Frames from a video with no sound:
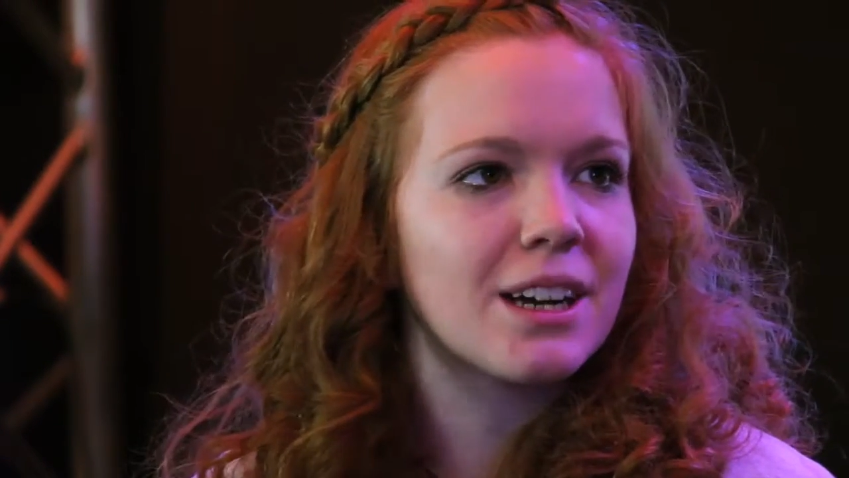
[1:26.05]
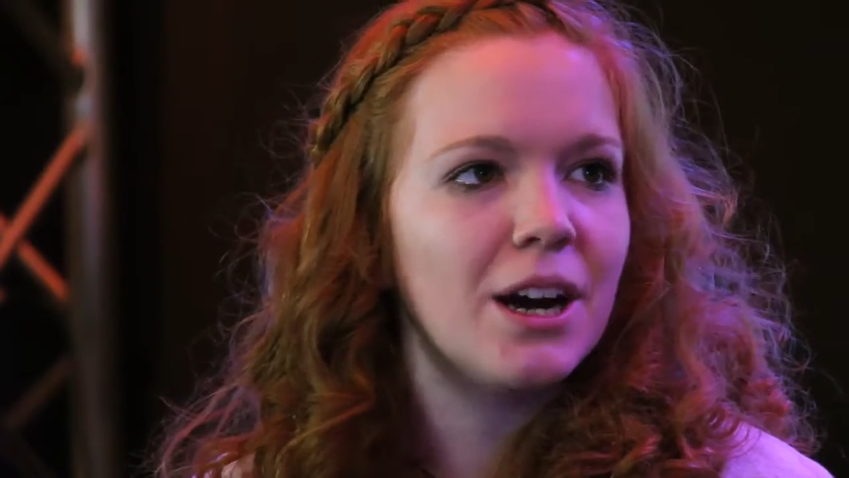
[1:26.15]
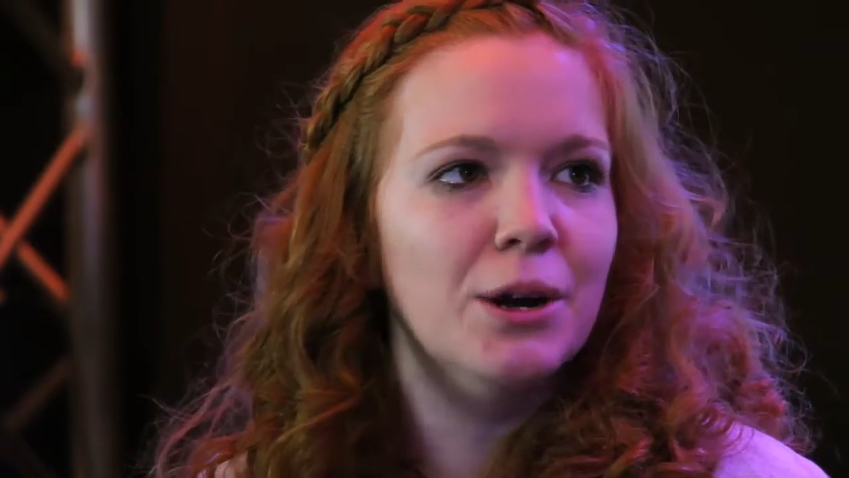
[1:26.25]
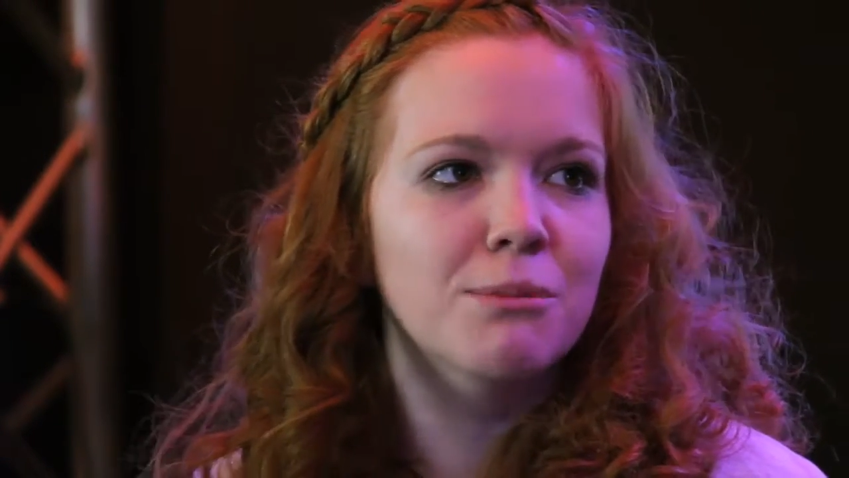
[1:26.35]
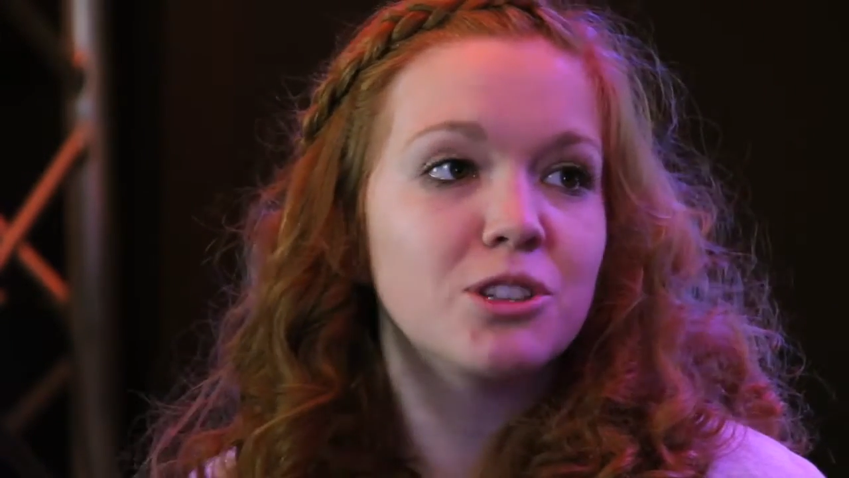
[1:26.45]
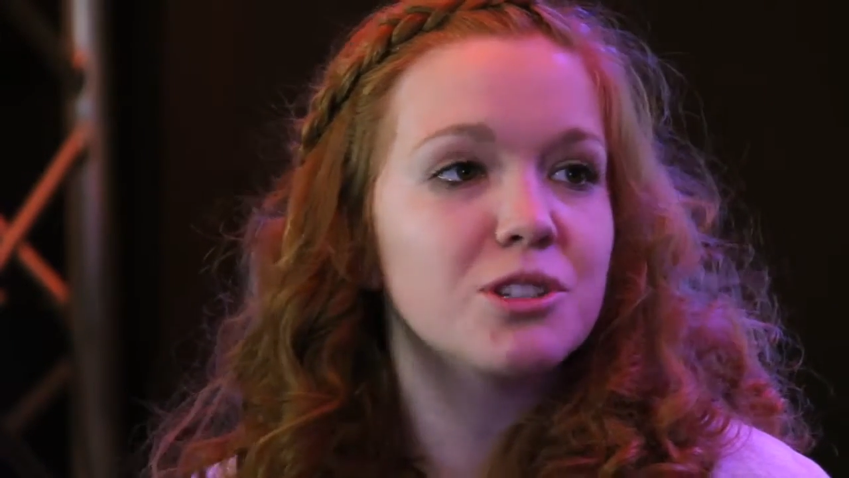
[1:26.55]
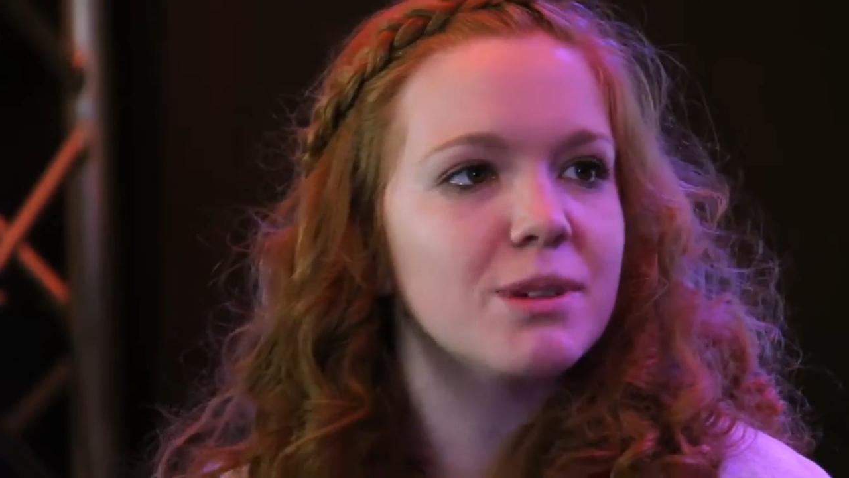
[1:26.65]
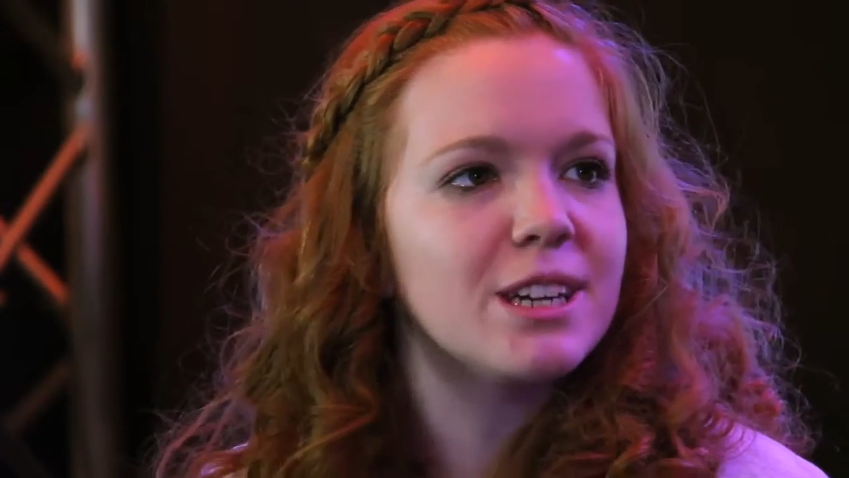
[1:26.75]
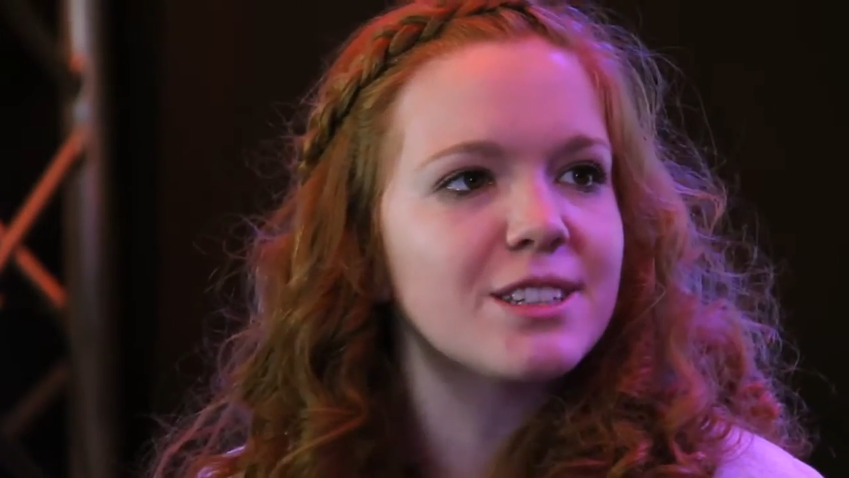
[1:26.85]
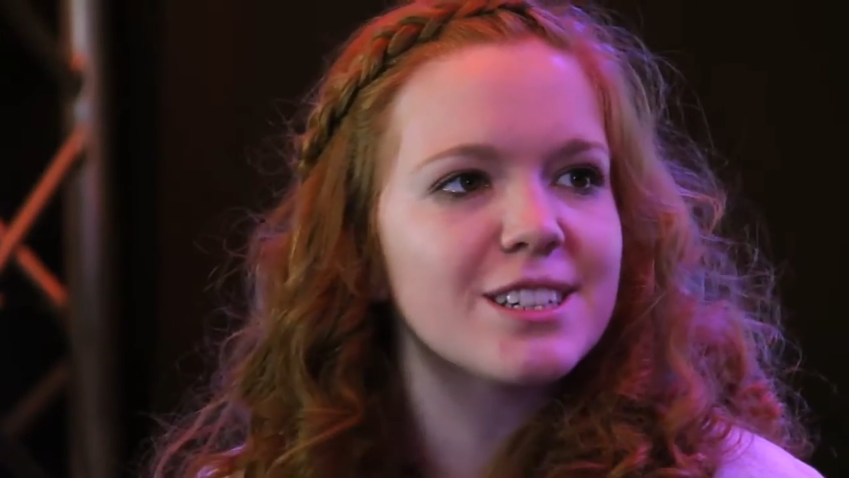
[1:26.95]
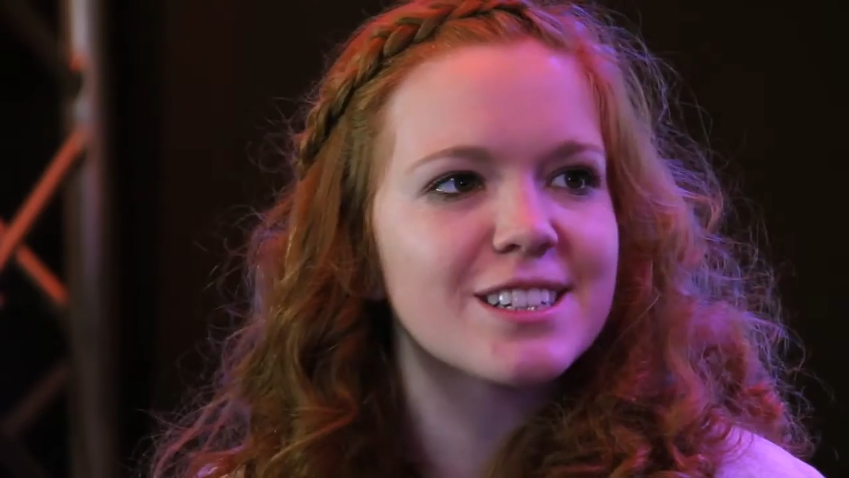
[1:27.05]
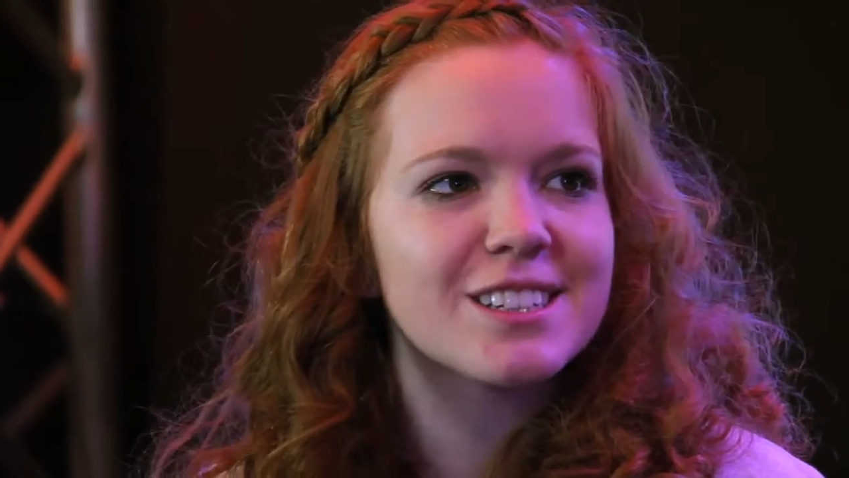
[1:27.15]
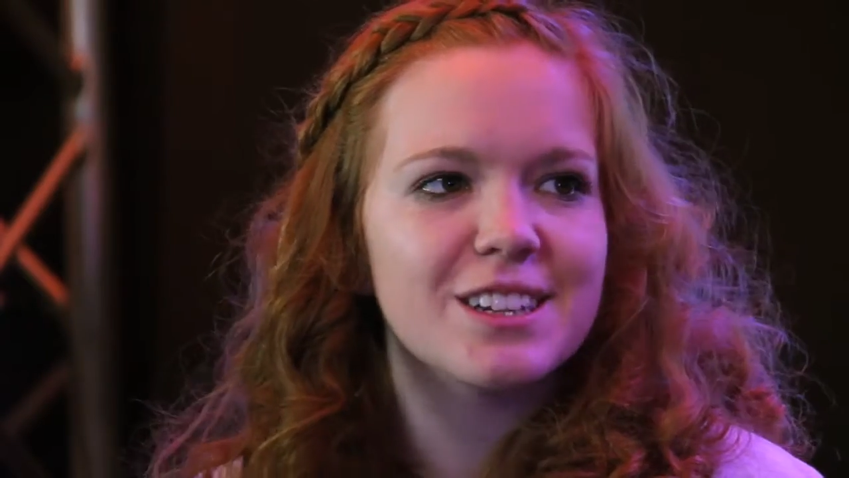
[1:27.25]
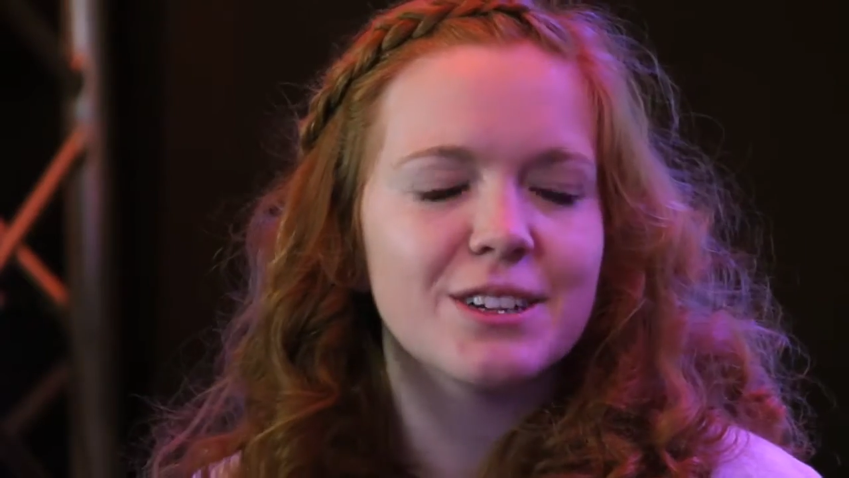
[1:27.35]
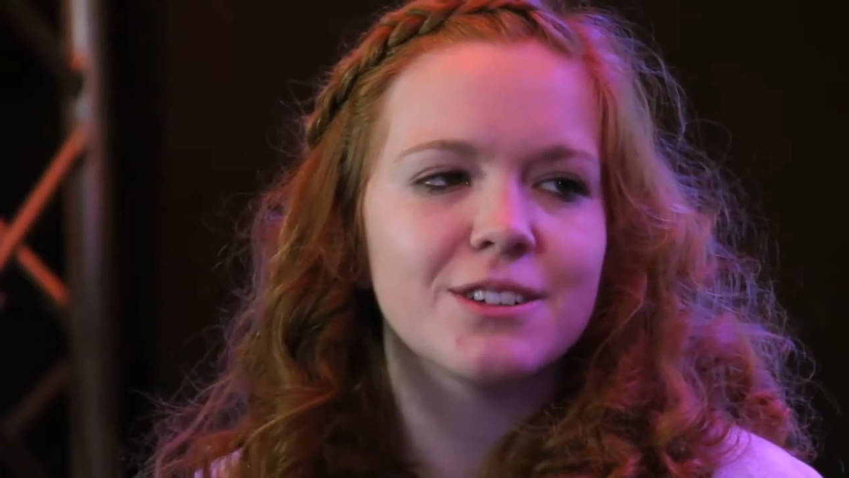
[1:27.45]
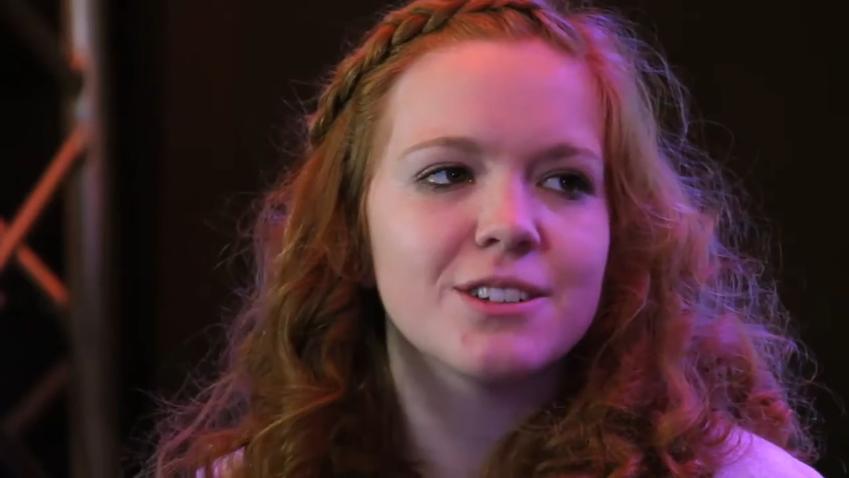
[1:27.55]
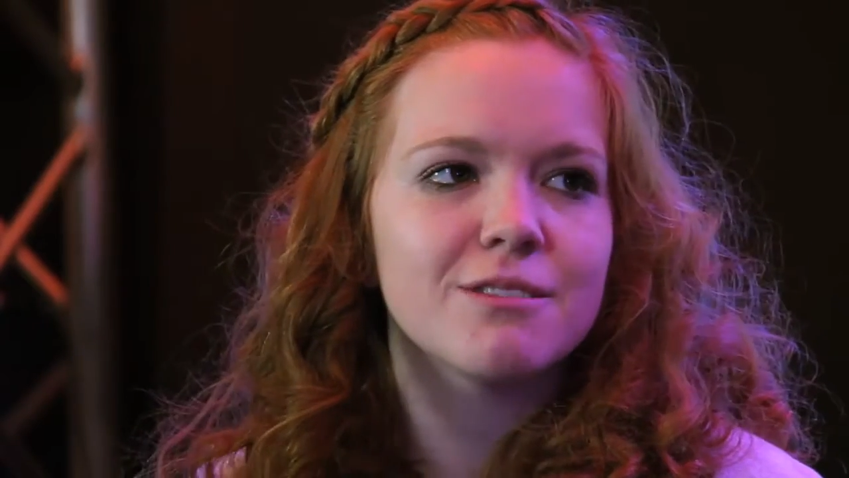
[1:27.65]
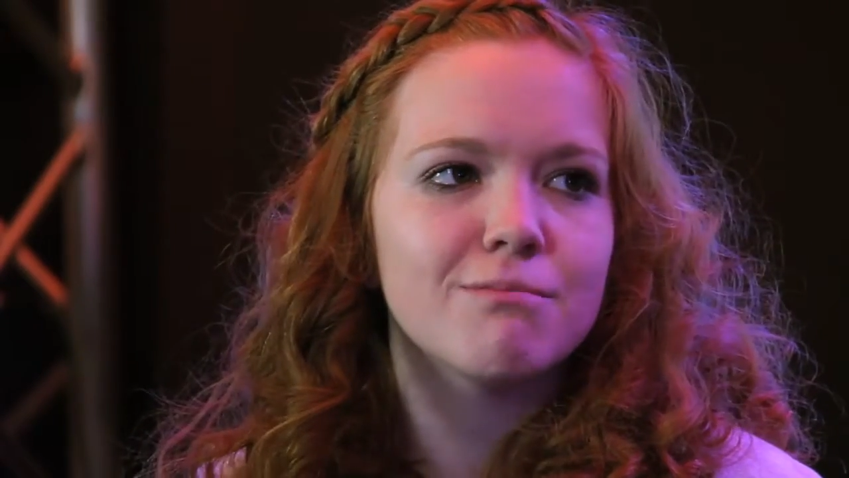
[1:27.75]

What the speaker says: to basics and